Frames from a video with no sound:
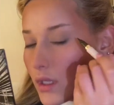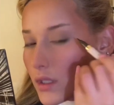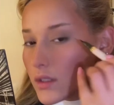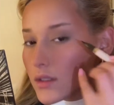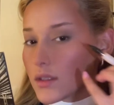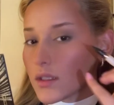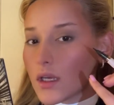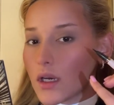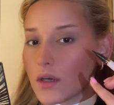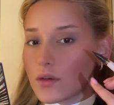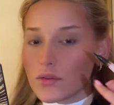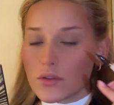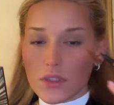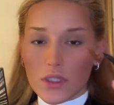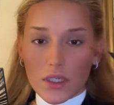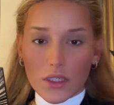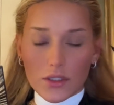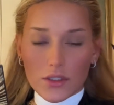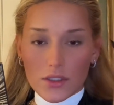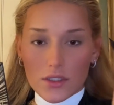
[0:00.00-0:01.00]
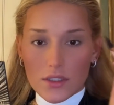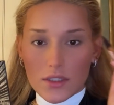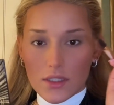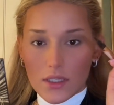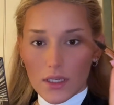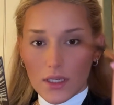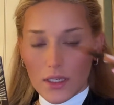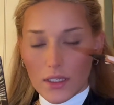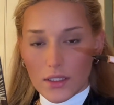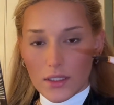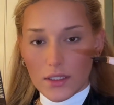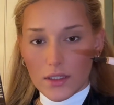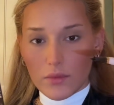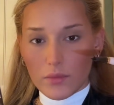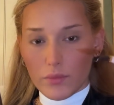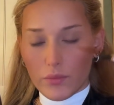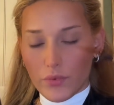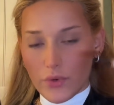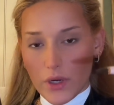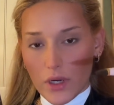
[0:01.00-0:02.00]
Now take just any
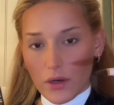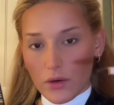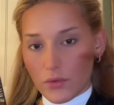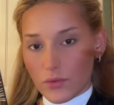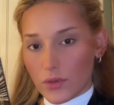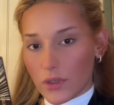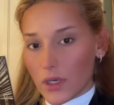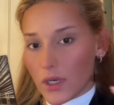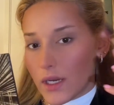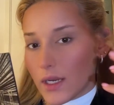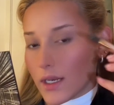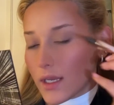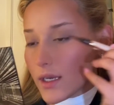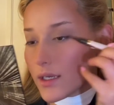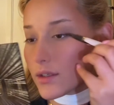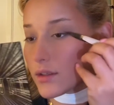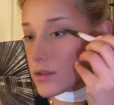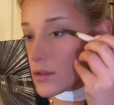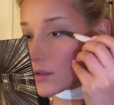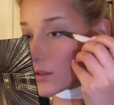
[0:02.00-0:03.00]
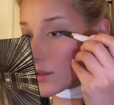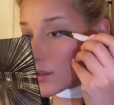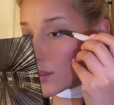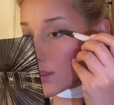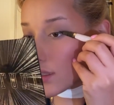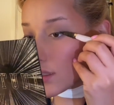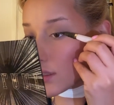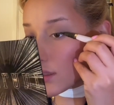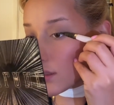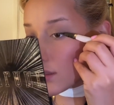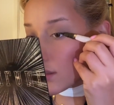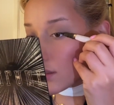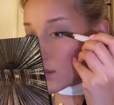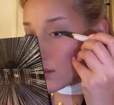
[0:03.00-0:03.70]
brown eyeliner and